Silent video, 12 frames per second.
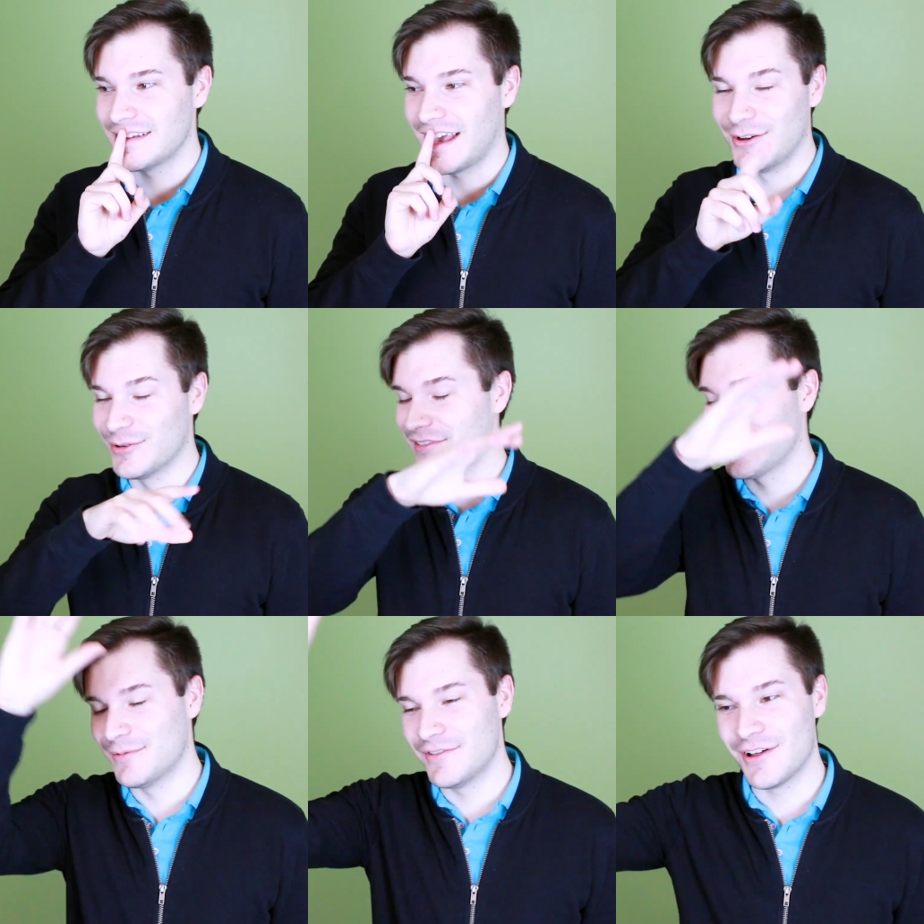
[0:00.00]
I know
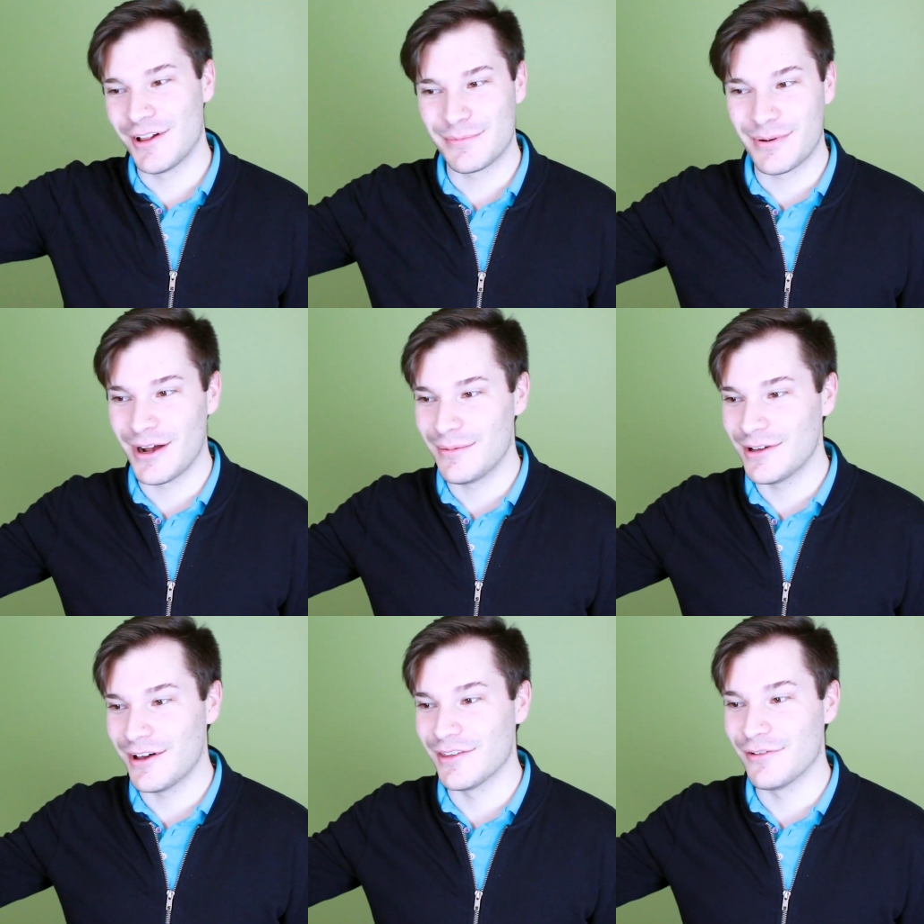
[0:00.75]
some of y'all are
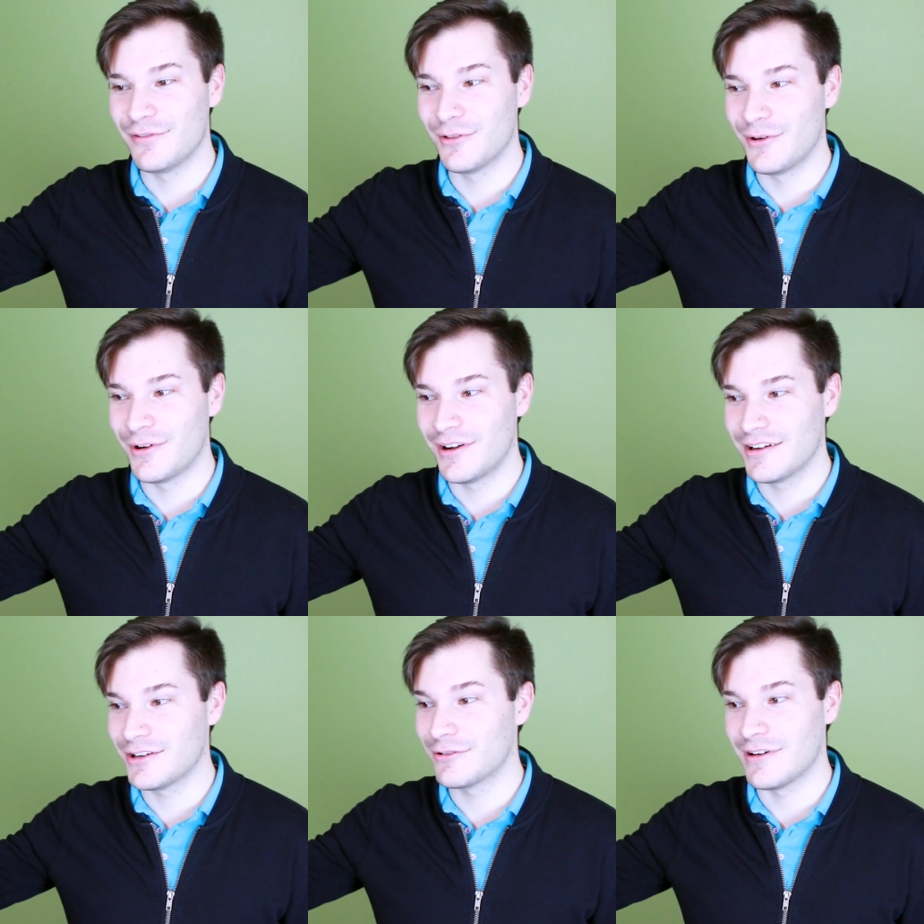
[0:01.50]
probably on the
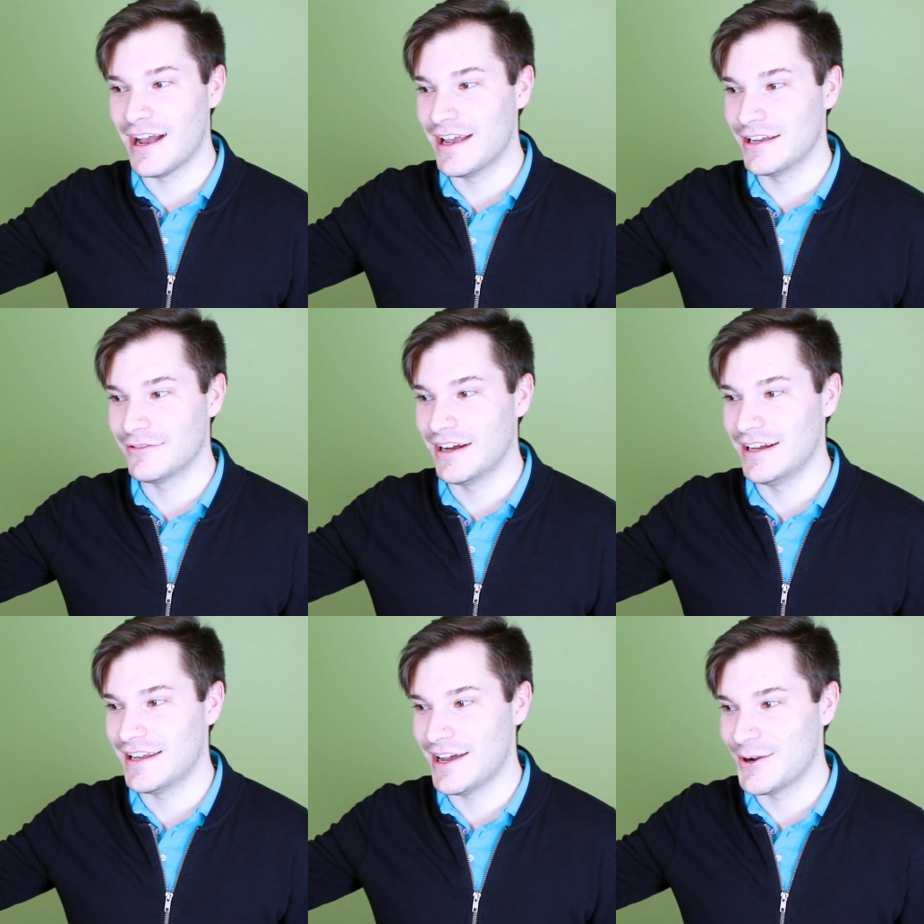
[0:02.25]
floor crying
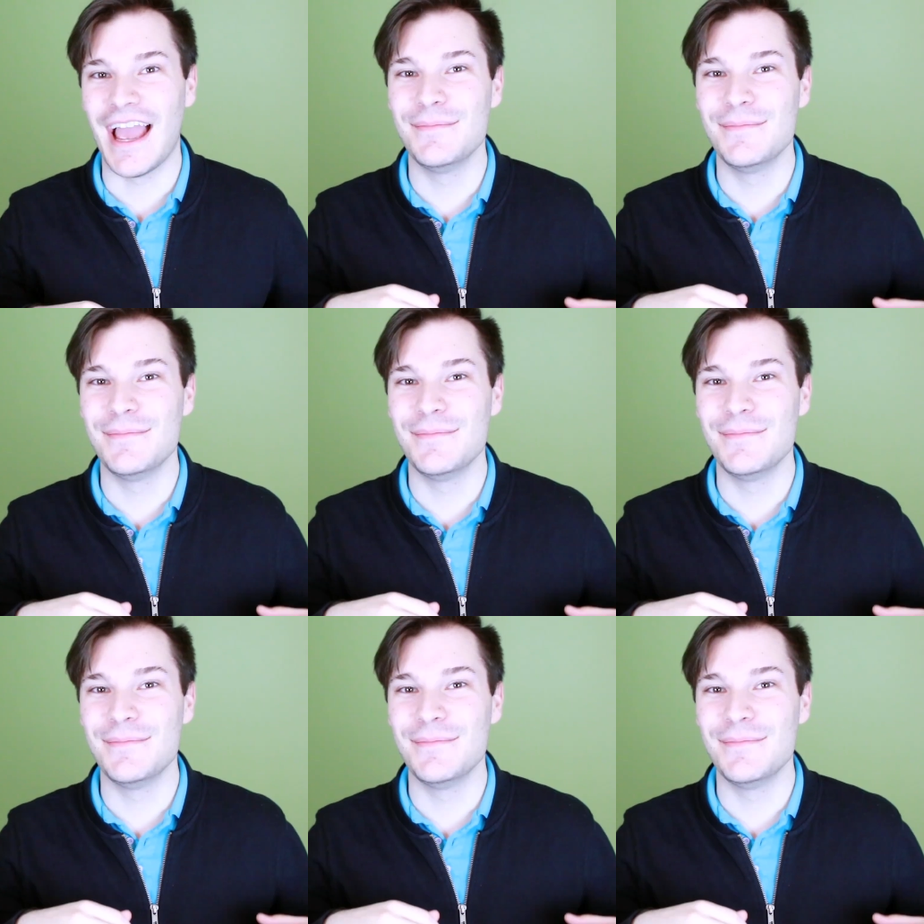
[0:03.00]
right now.